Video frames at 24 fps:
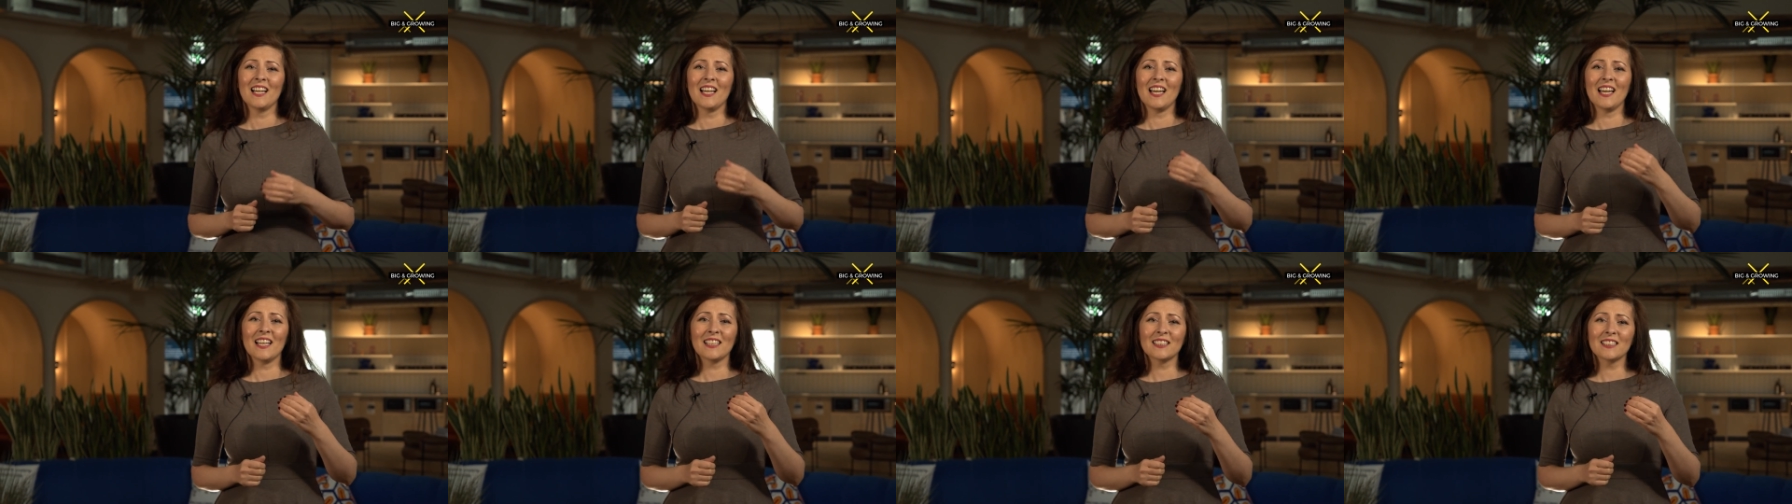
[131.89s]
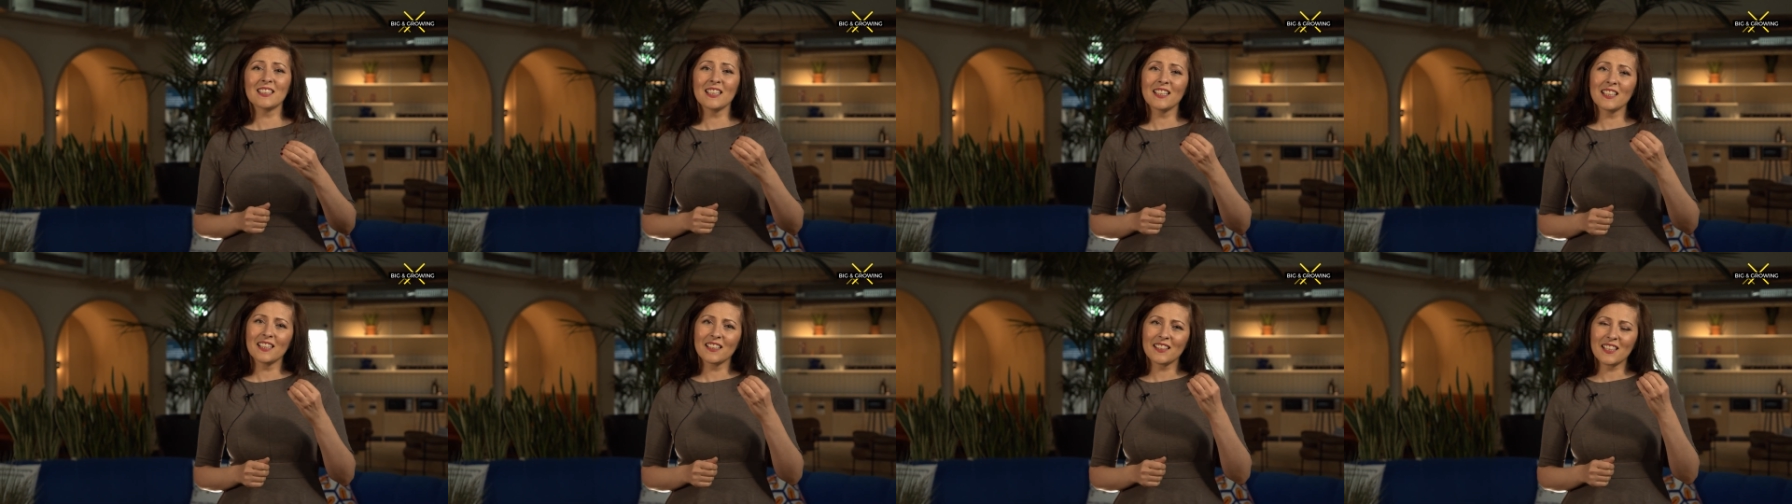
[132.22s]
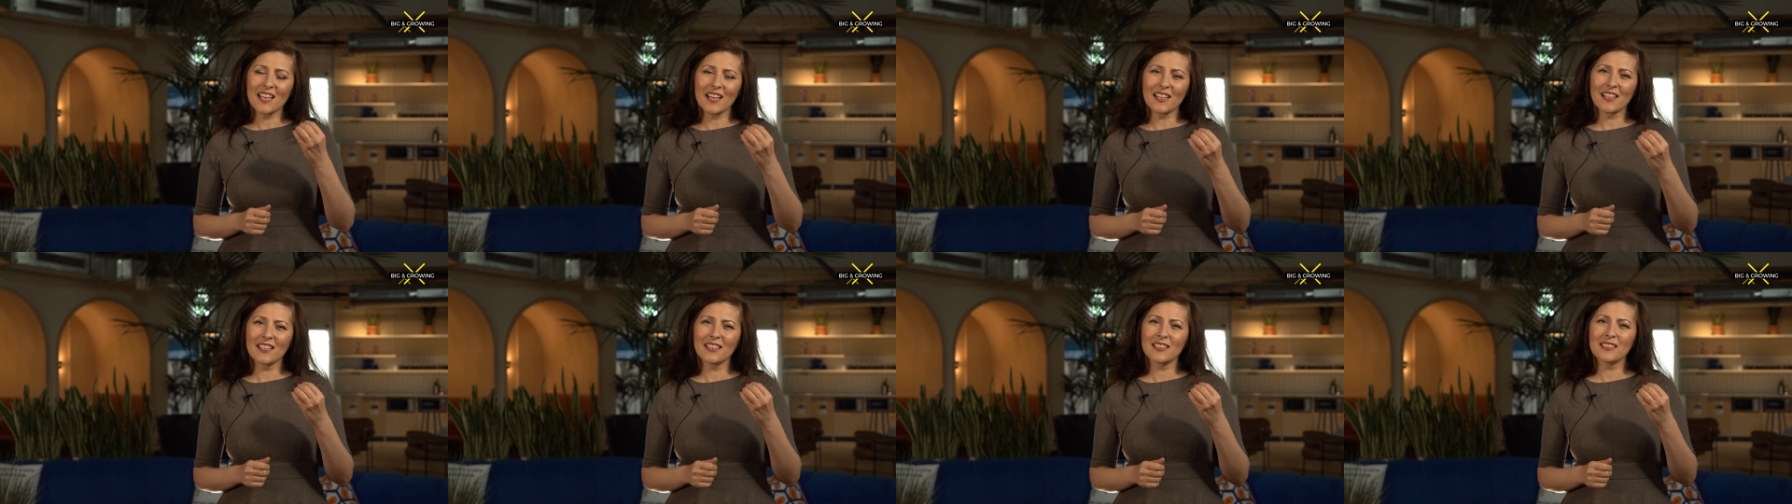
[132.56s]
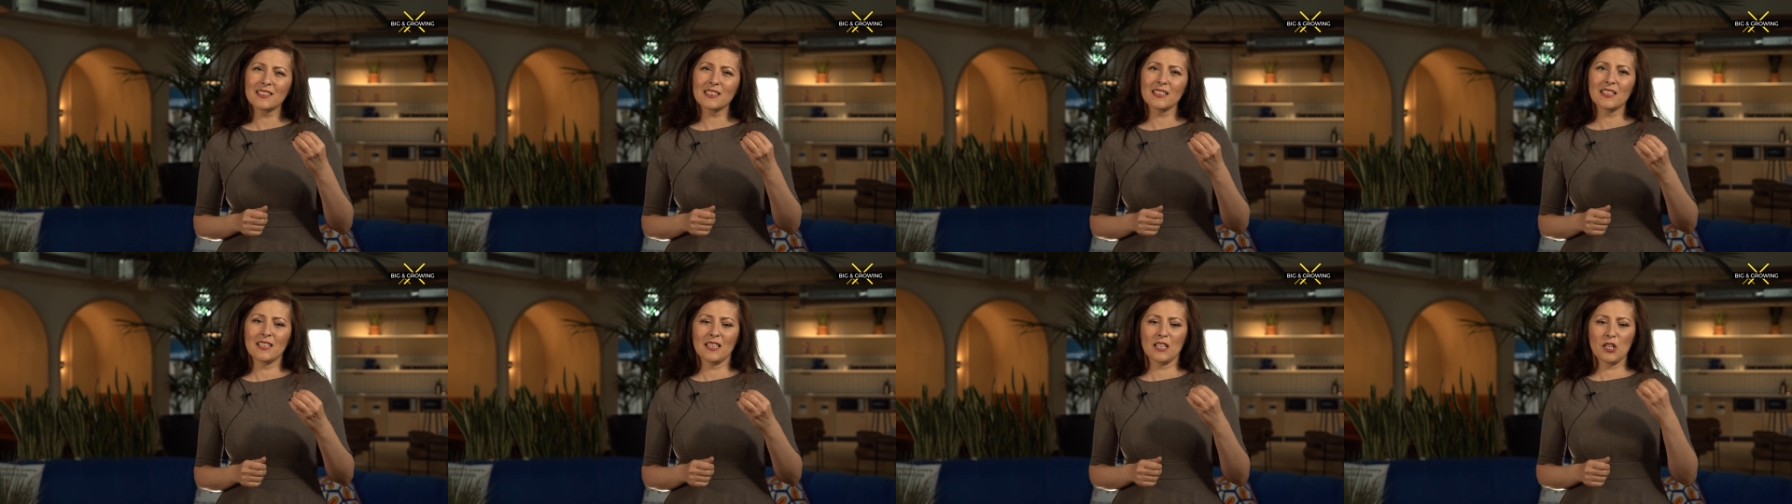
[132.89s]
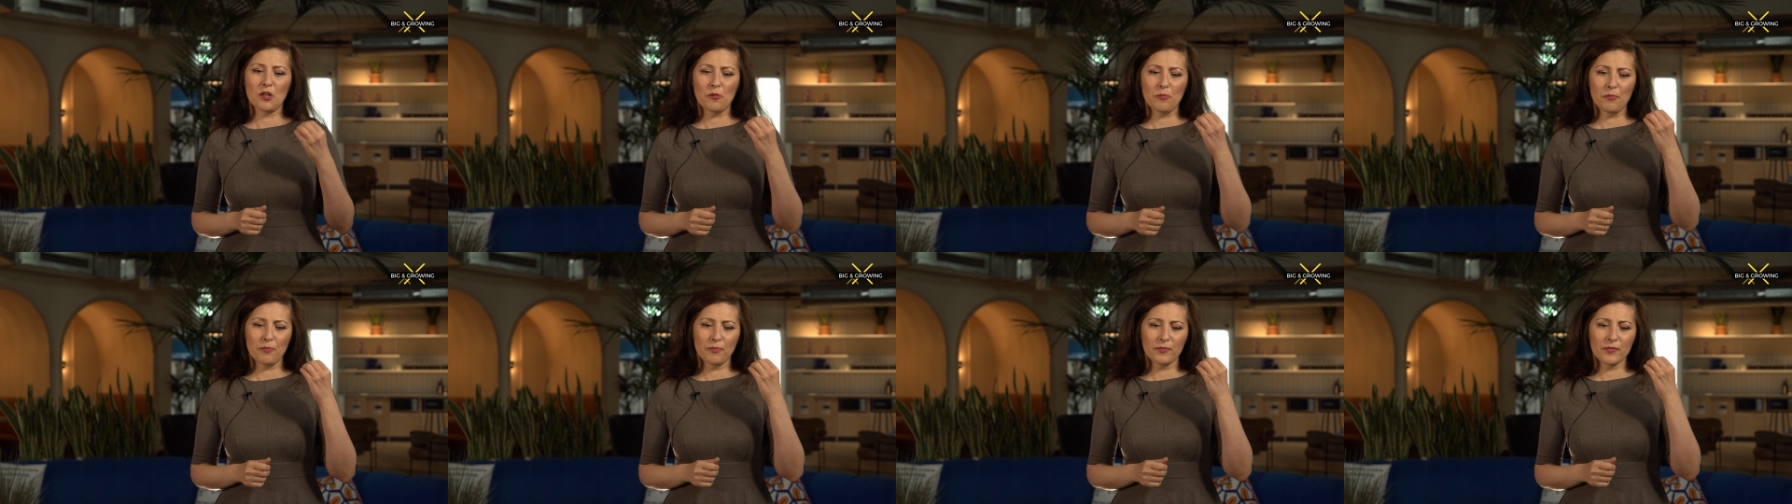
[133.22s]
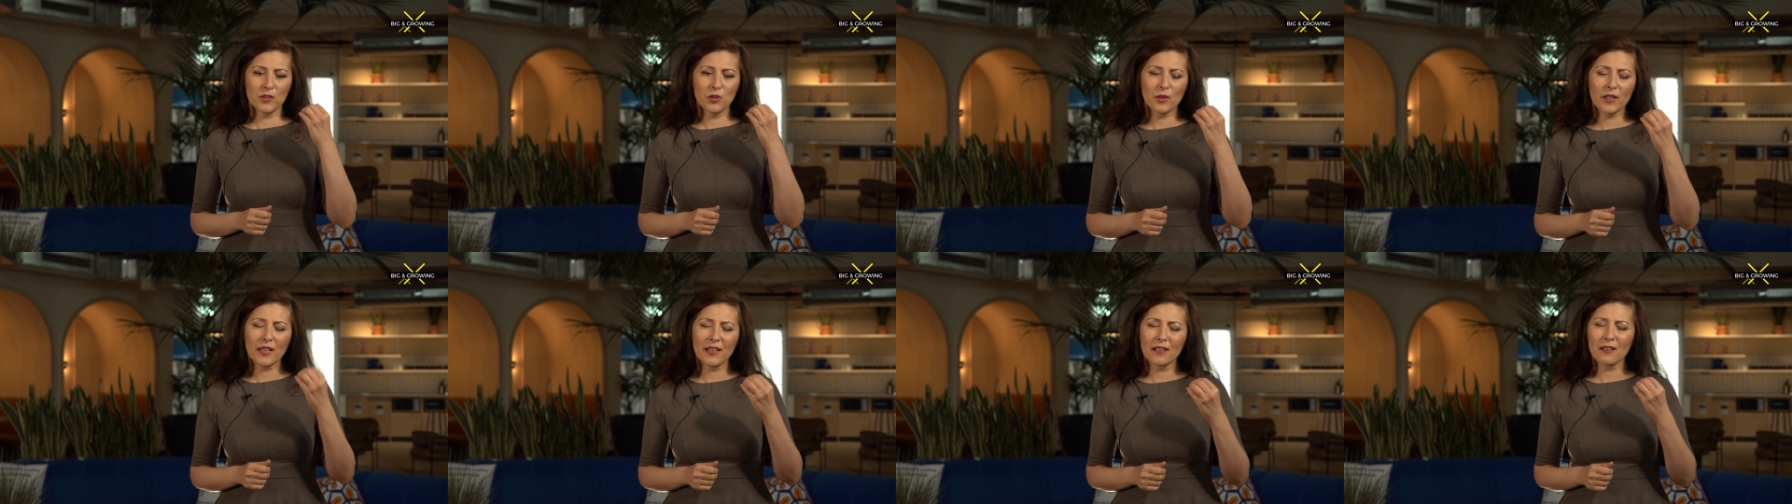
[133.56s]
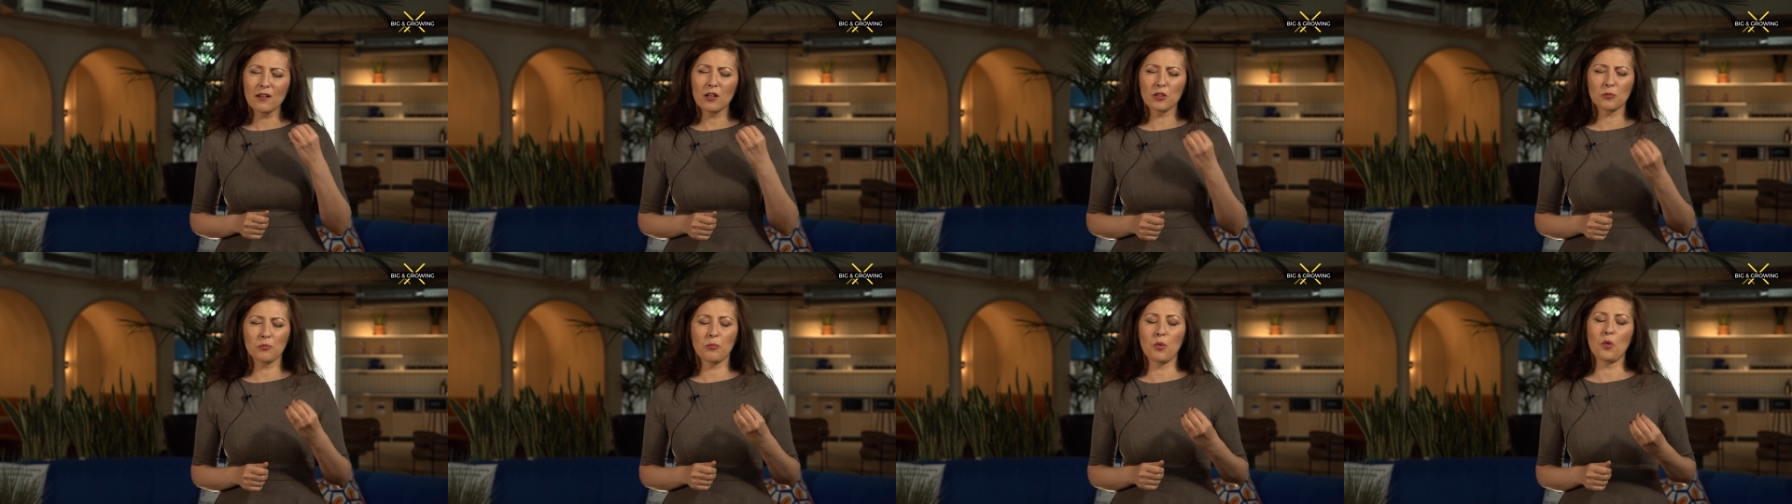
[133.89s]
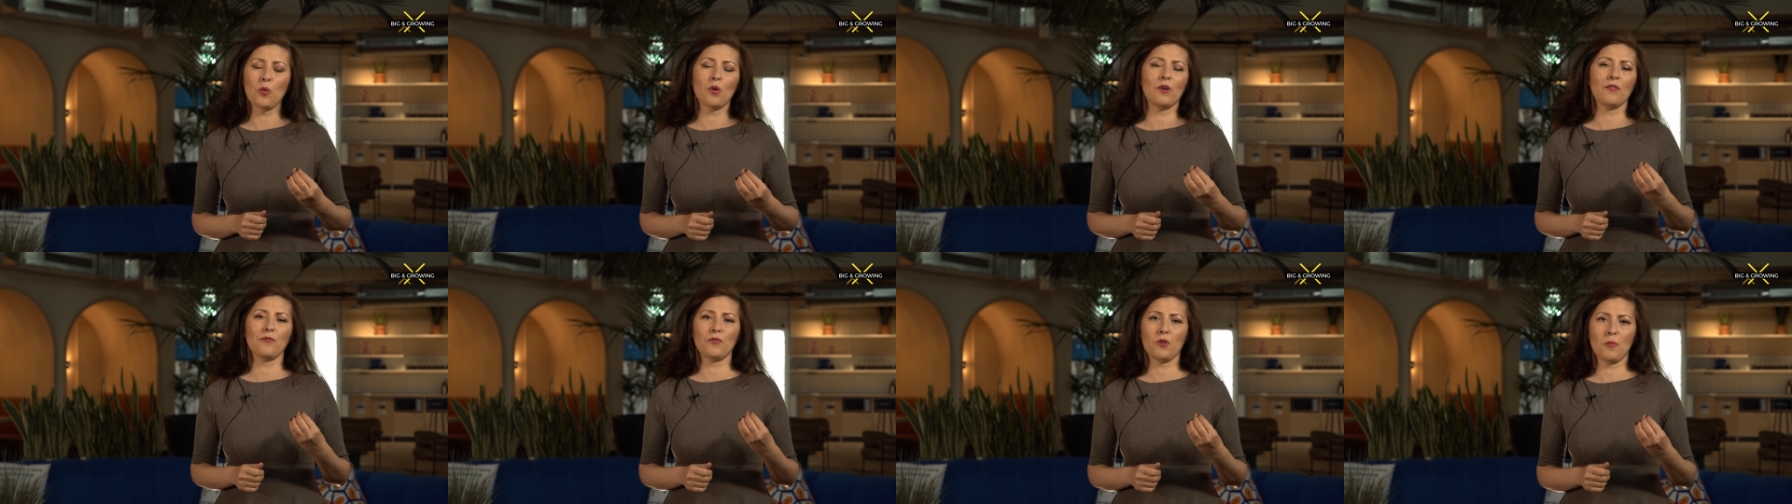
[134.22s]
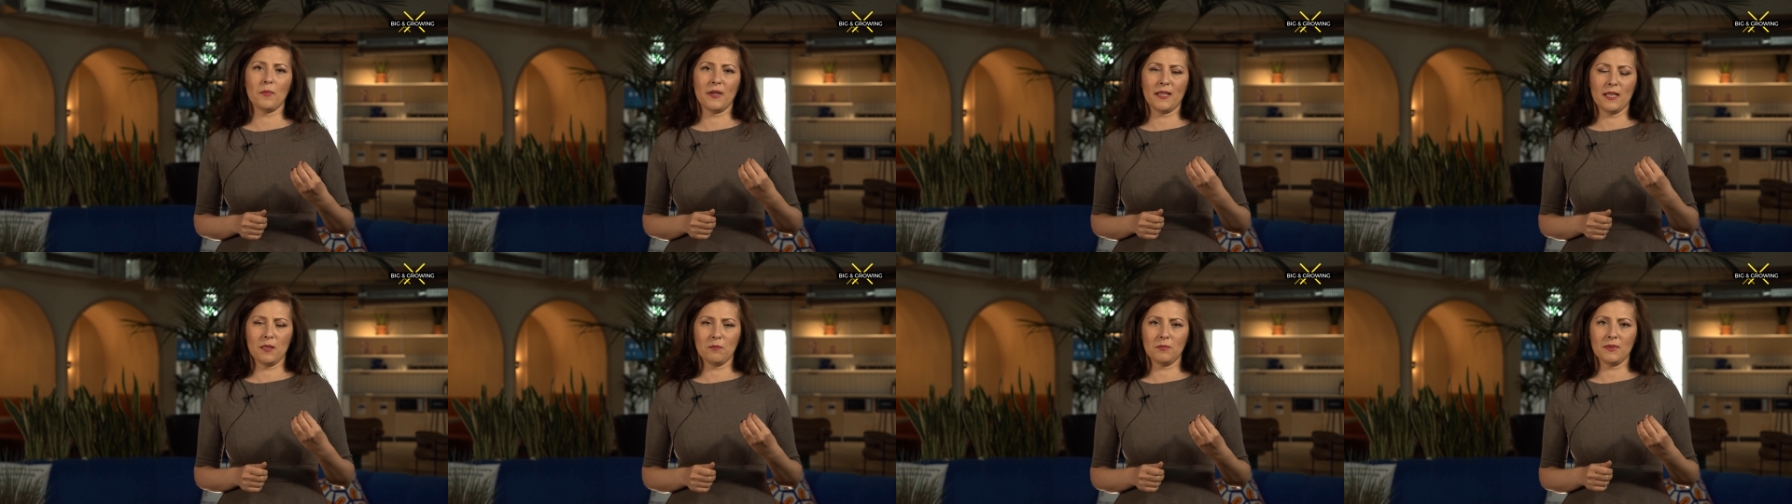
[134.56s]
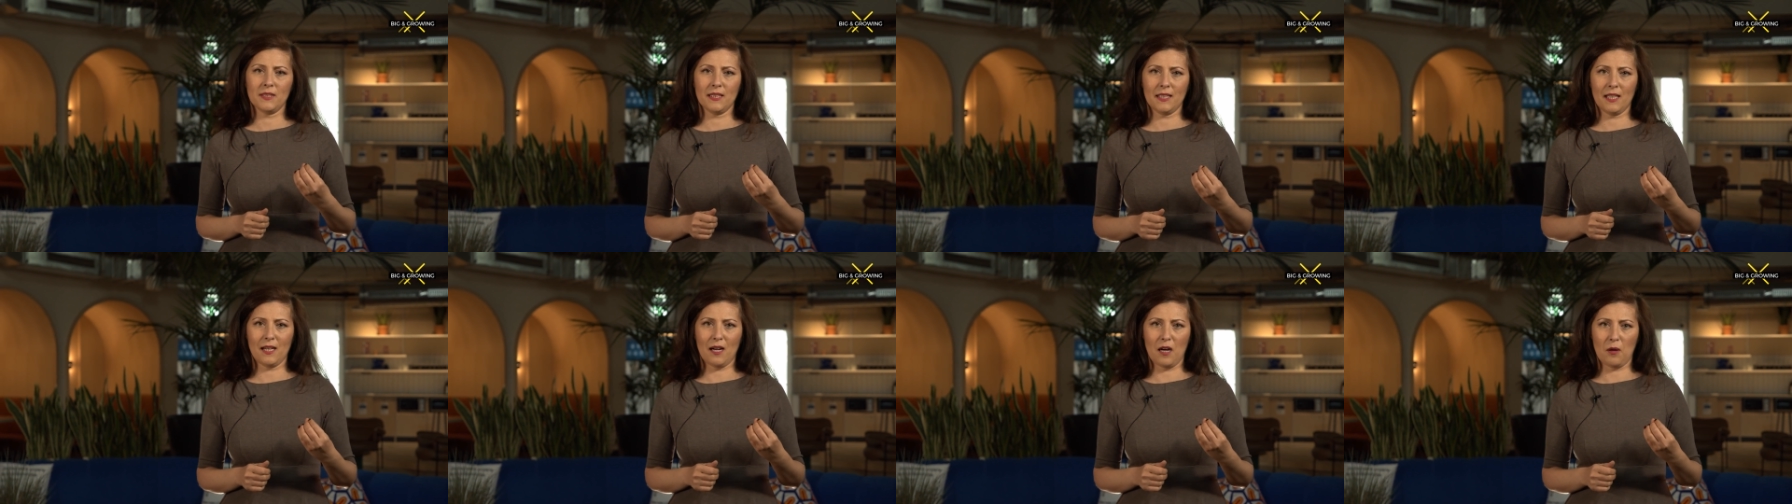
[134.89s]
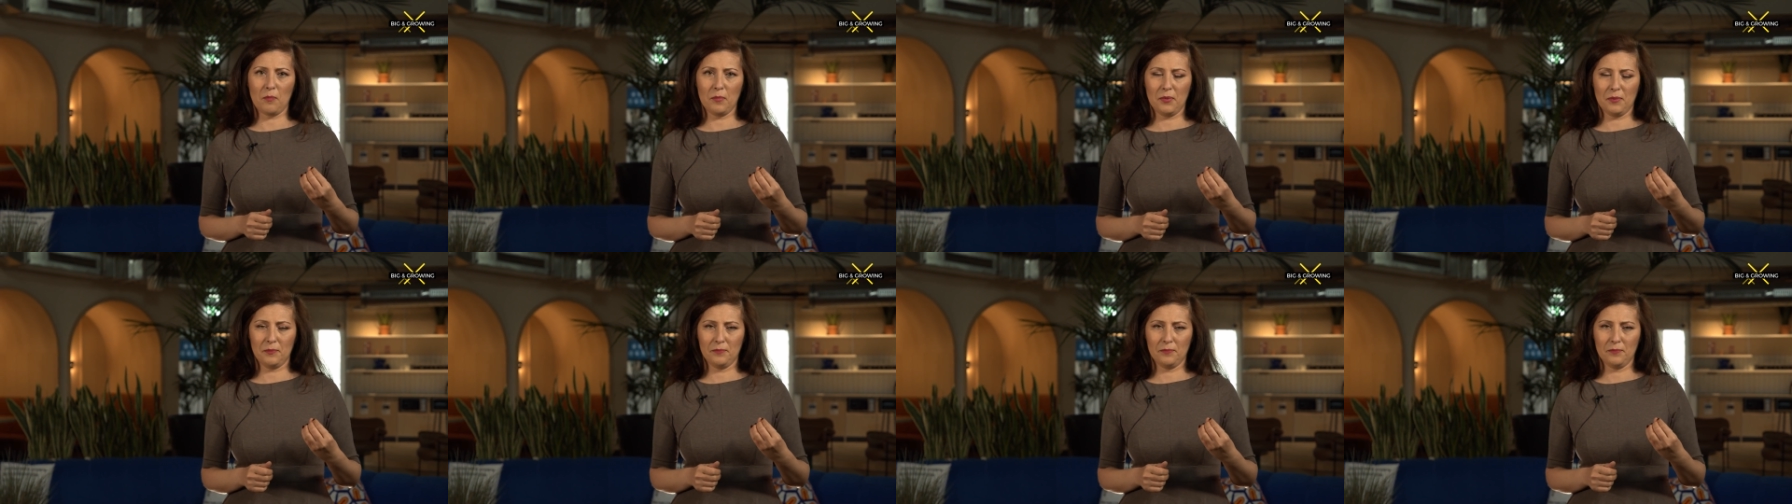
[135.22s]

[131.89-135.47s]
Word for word: and that is you cannot pour from an empty cup.